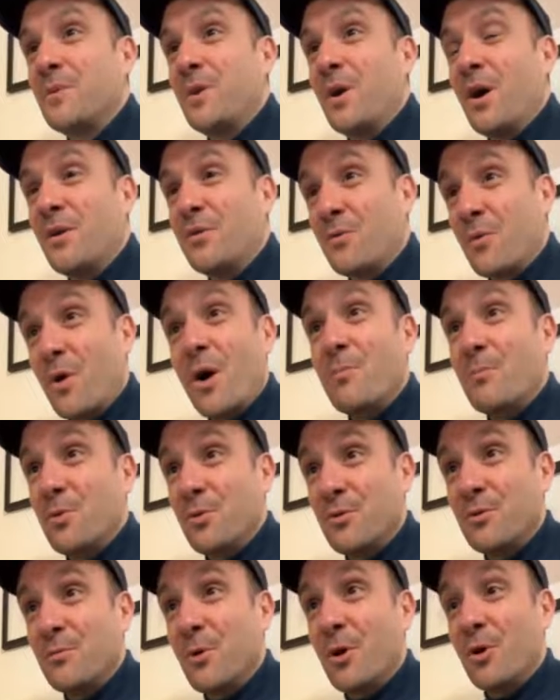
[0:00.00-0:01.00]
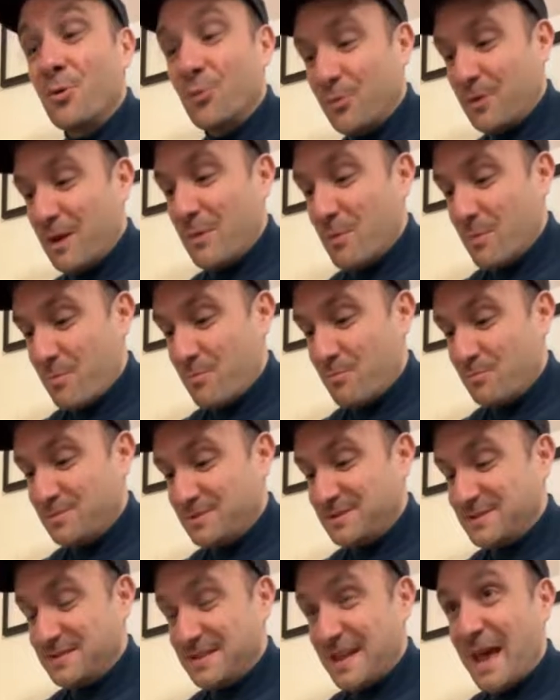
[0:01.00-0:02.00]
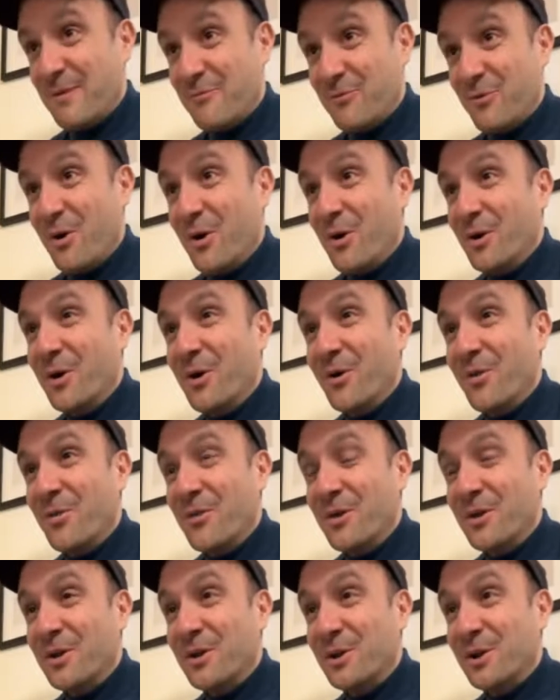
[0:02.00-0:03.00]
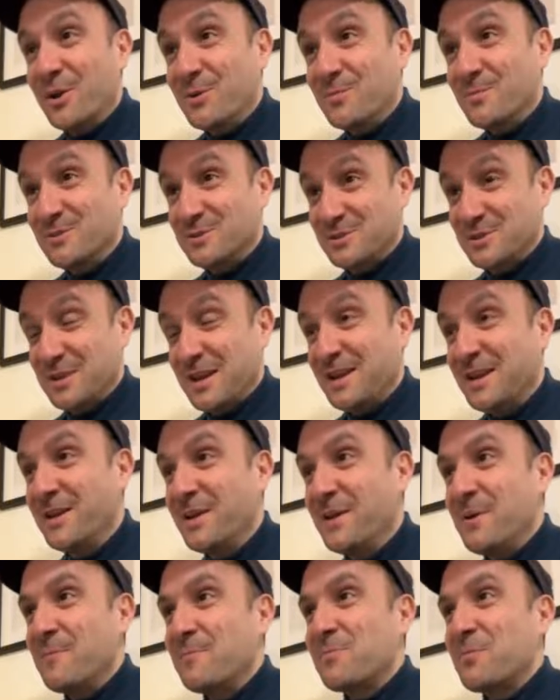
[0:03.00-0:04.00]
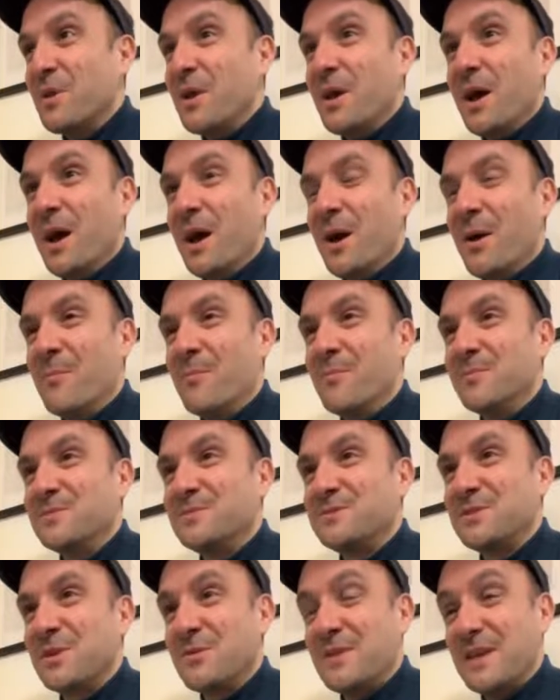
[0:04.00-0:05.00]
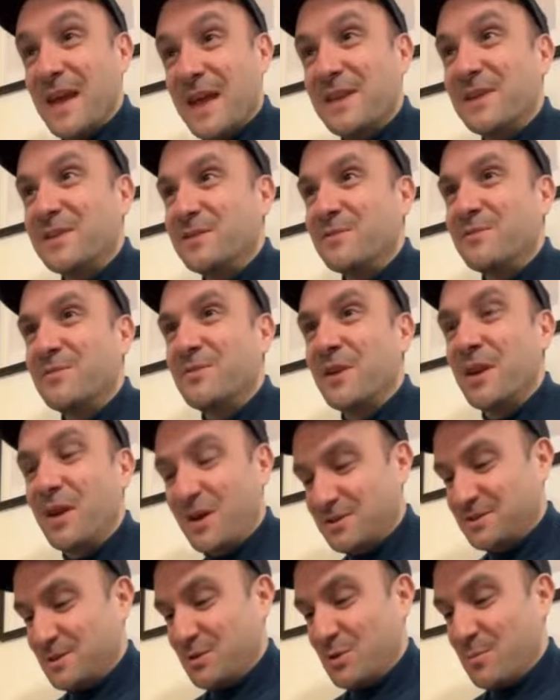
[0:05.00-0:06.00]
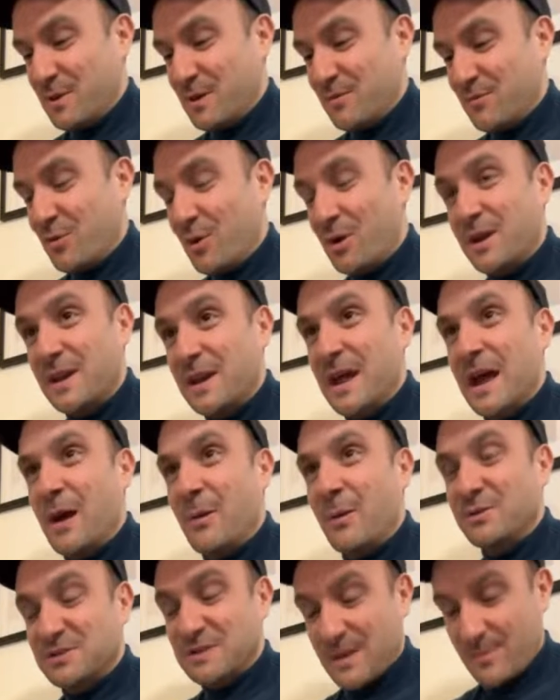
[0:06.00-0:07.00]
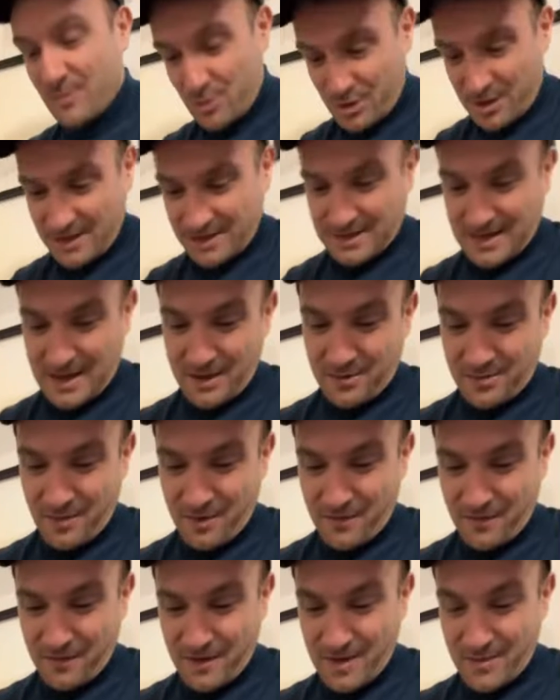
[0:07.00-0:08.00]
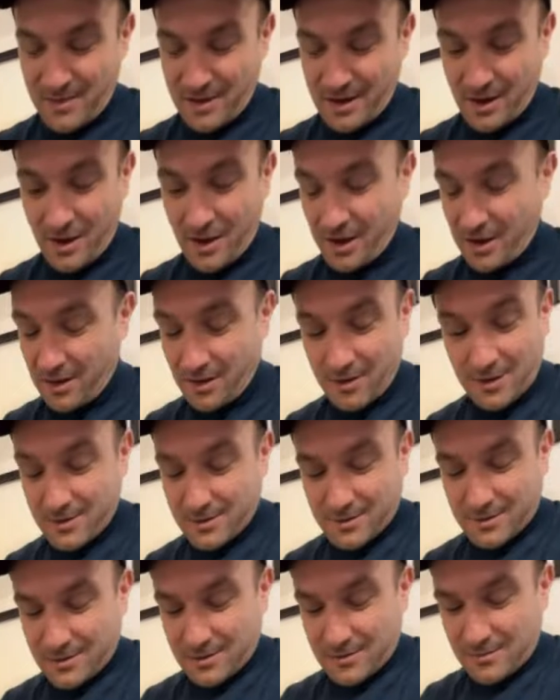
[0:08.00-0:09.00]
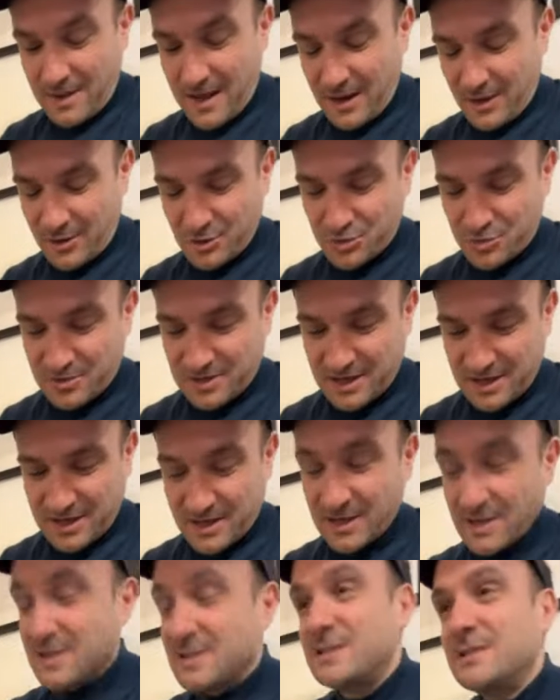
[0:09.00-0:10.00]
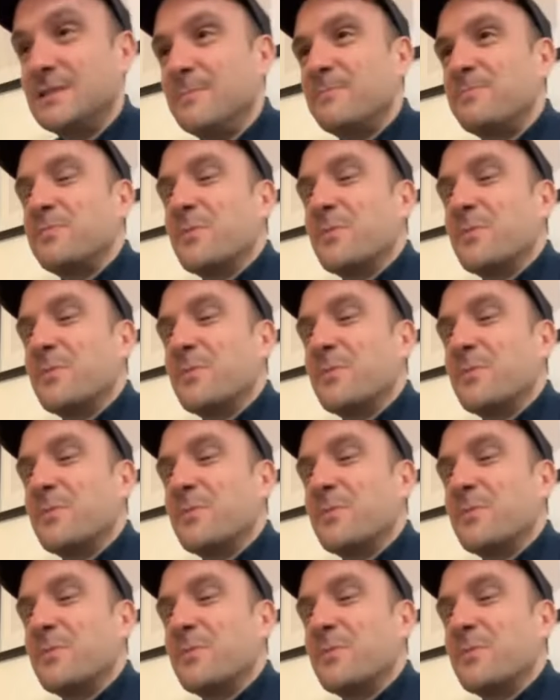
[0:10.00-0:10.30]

Either I put them on or they were set wrong on the loop machine. So the end of the last little bit of Rockin' Now, I just kept looking down at my feet, being like, "That looks ridiculous."